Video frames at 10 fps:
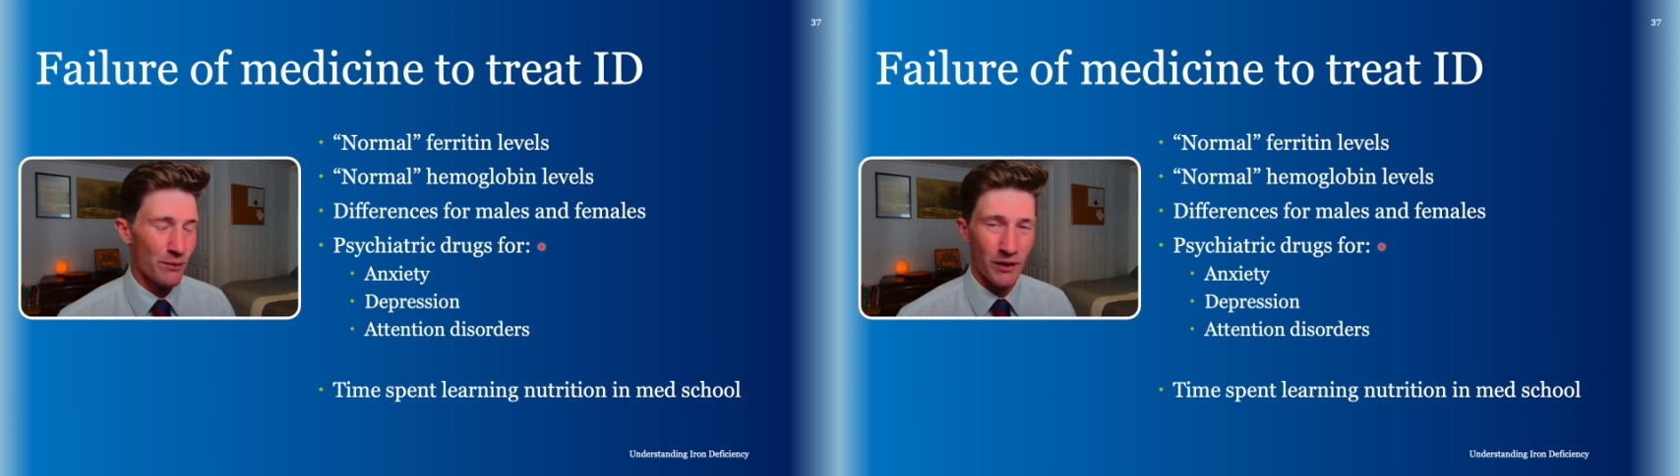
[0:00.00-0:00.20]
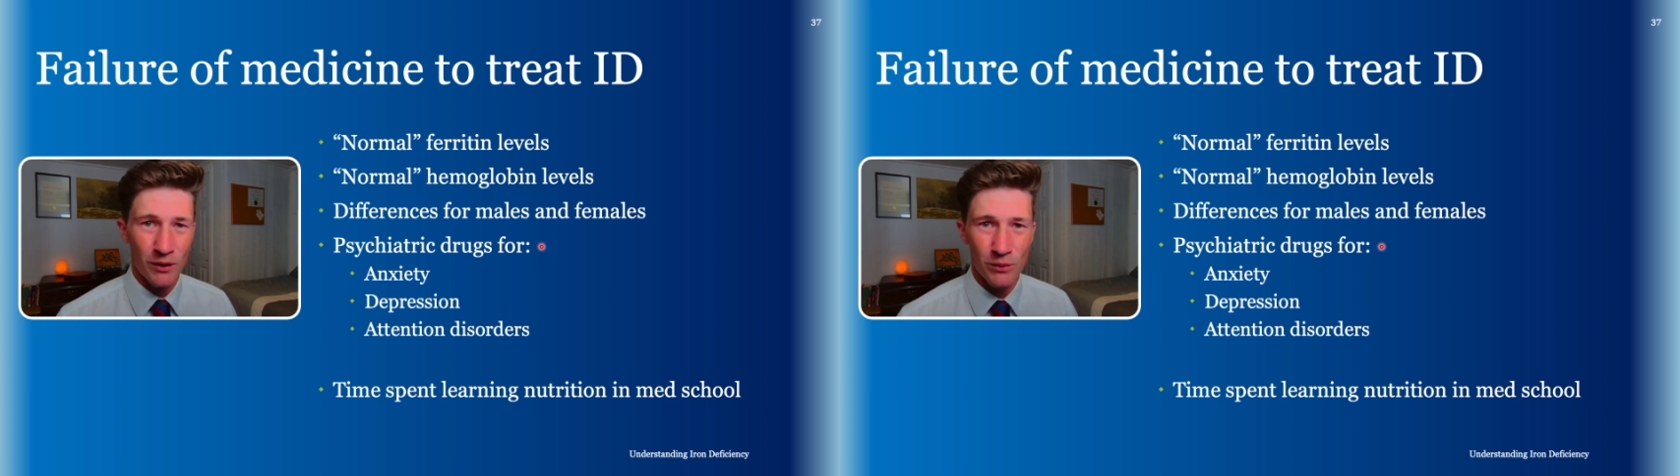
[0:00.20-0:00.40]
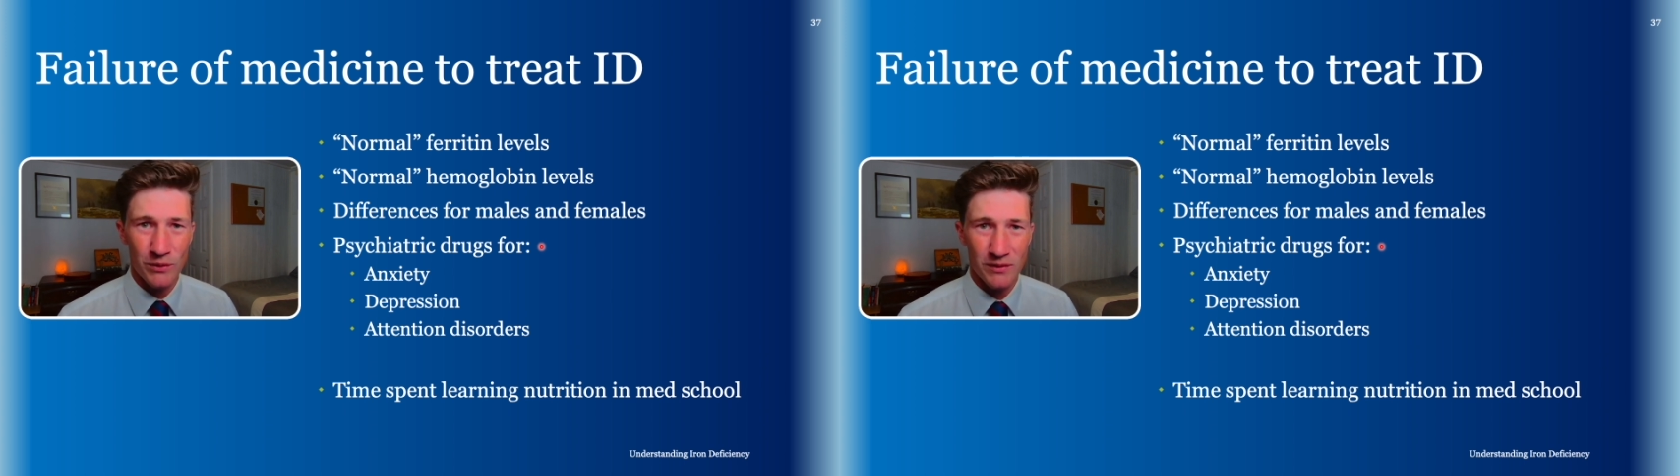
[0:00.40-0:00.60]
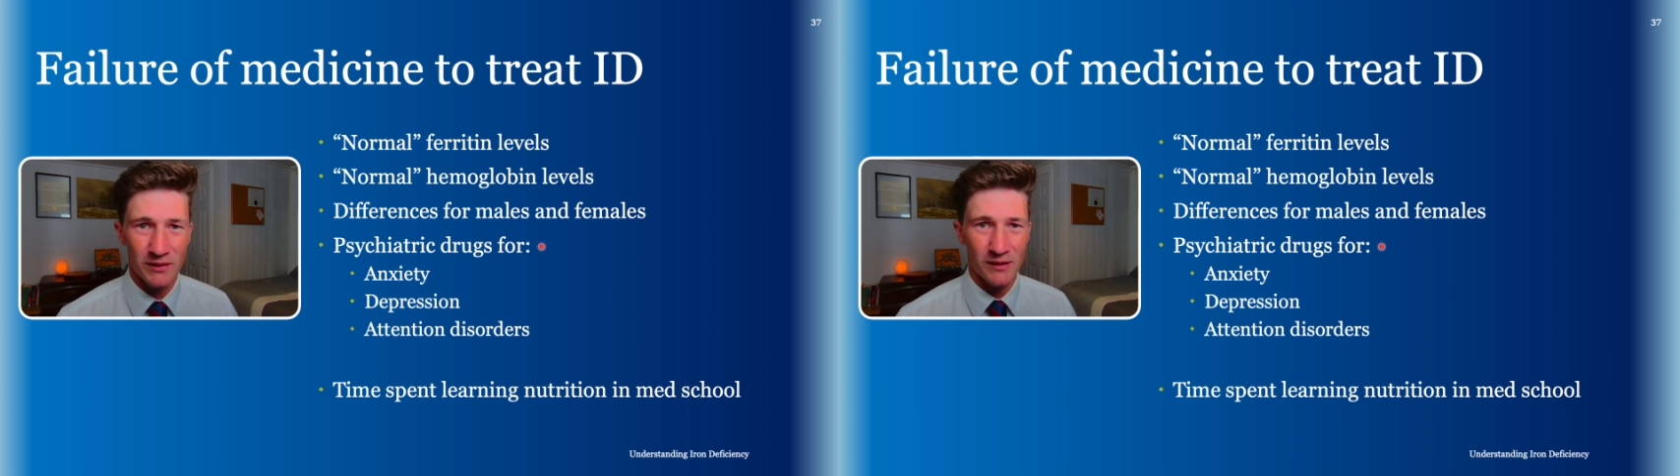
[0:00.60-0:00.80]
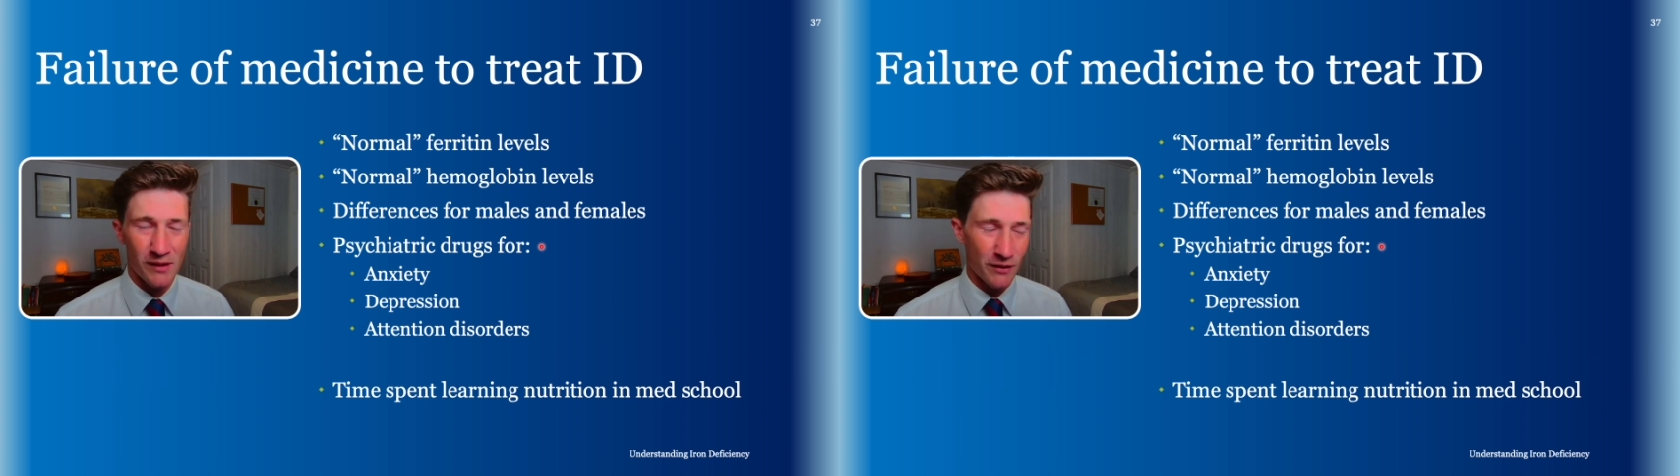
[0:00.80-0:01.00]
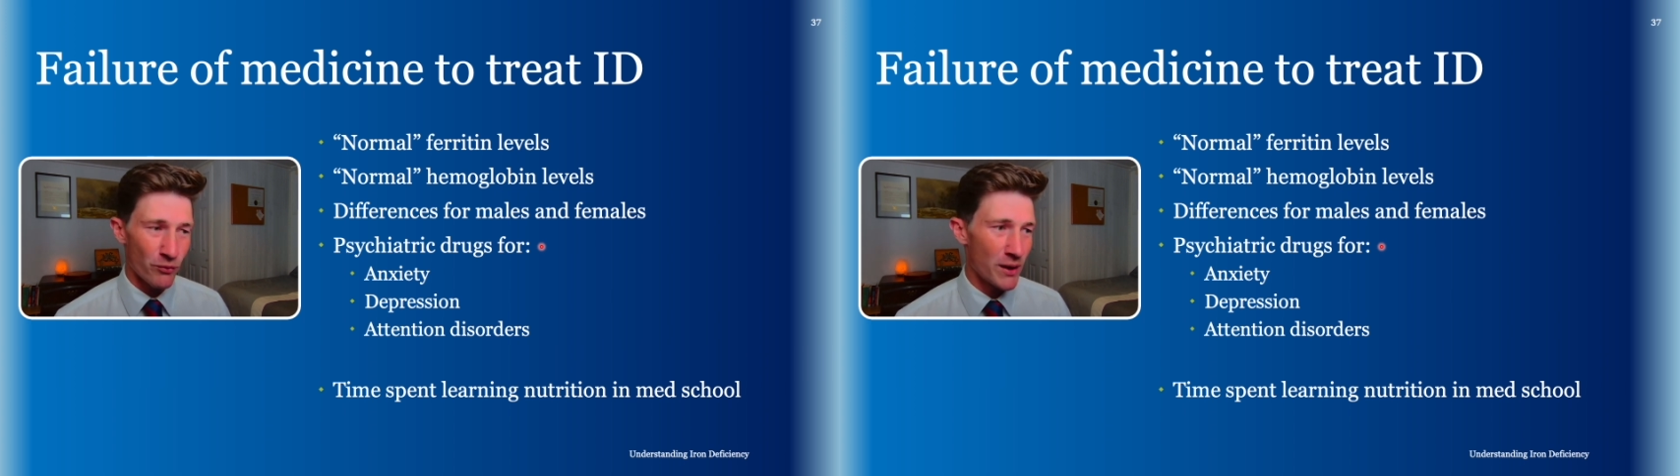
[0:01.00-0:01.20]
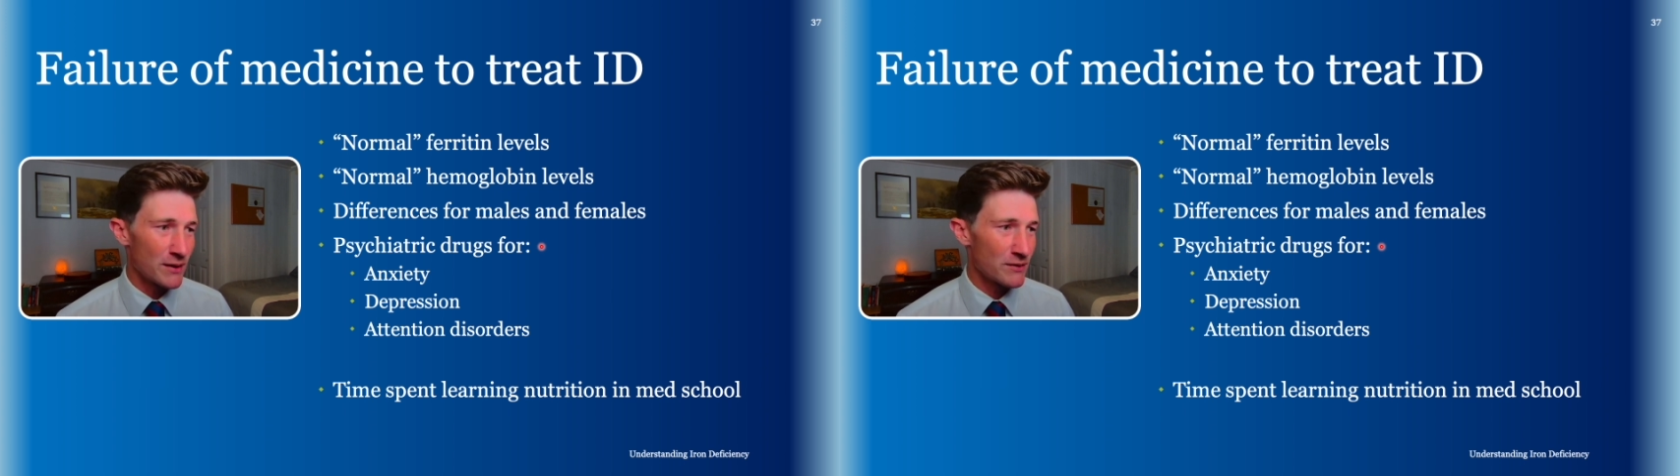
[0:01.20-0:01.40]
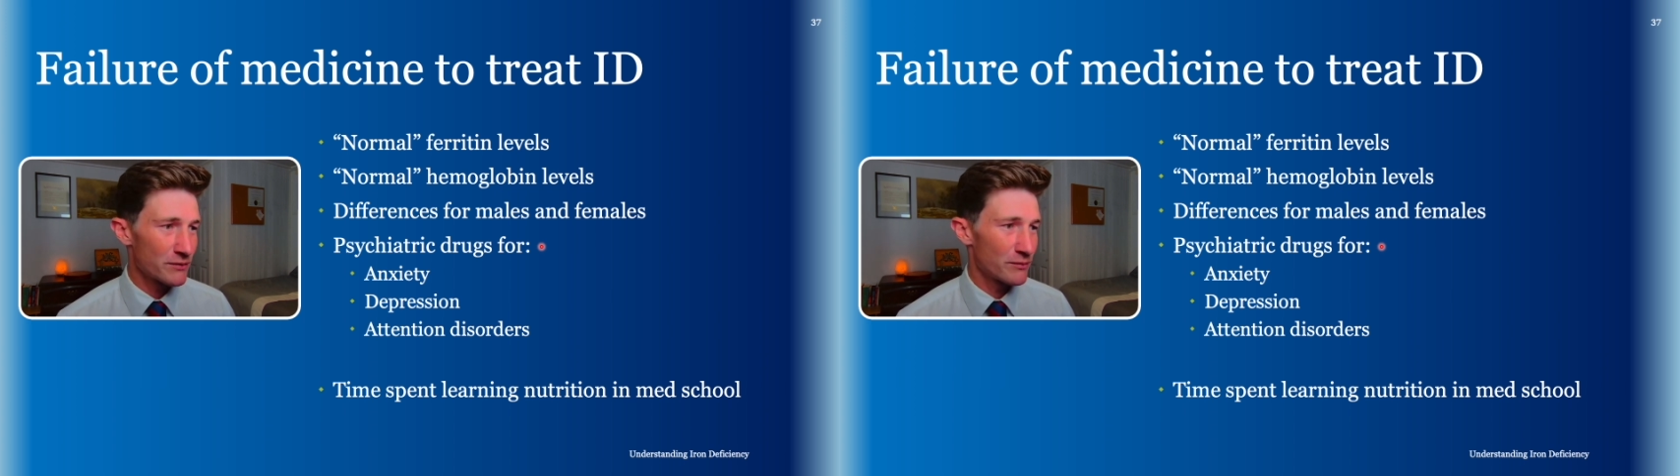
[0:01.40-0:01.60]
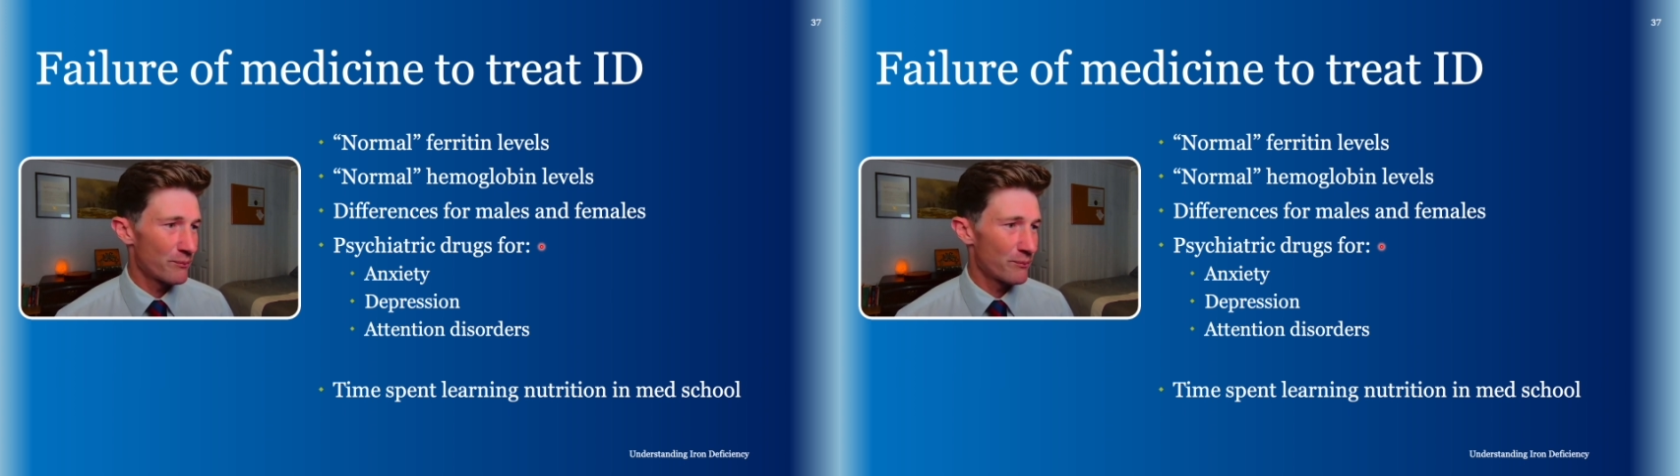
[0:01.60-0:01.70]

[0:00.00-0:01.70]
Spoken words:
it goes in a lot of ways.